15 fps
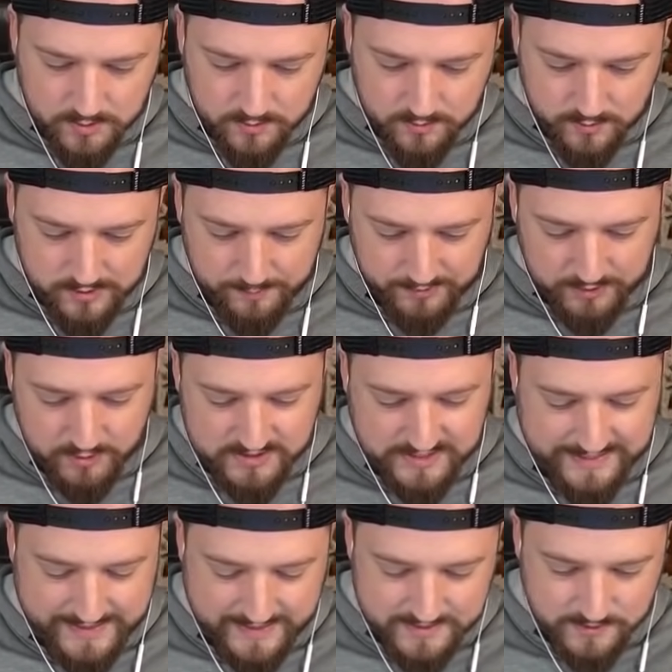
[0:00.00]
We're gonna balloon
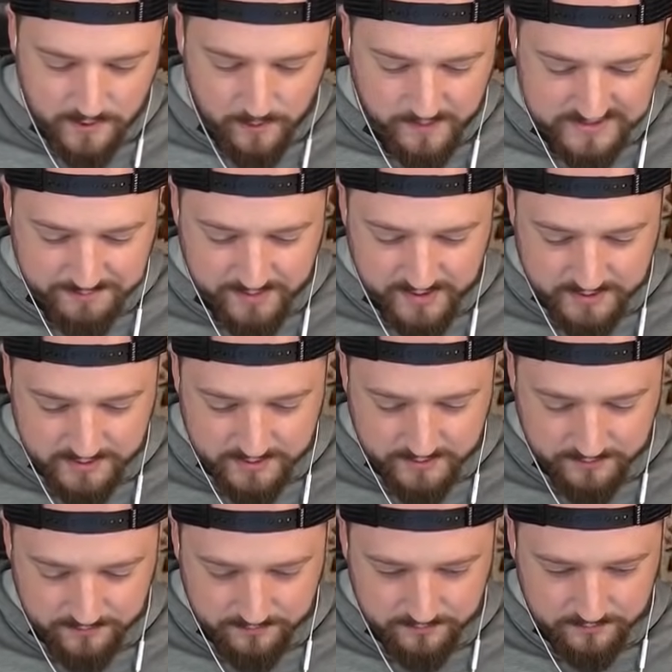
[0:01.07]
today like it's nobody's biz.
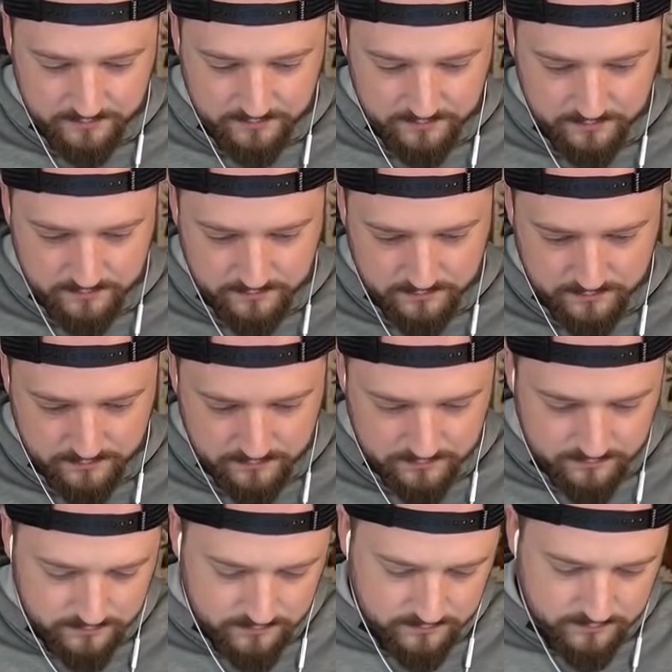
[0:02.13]

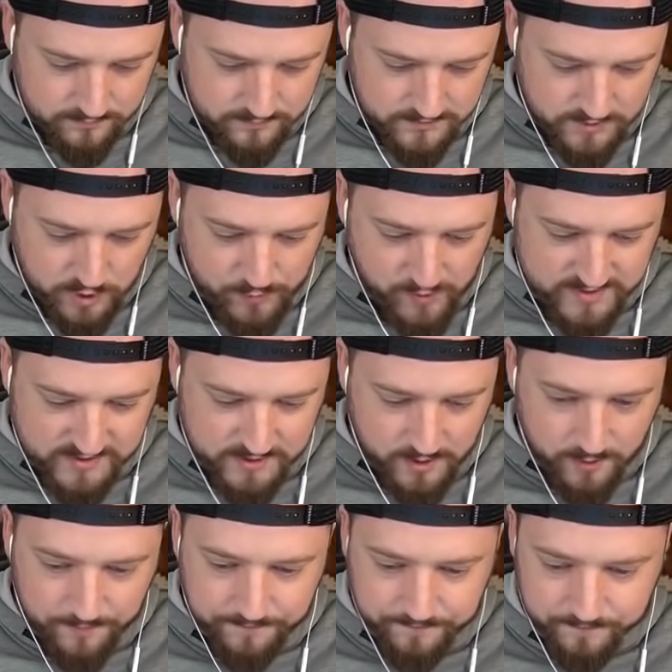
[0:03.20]
Let's go, boys. Let's go.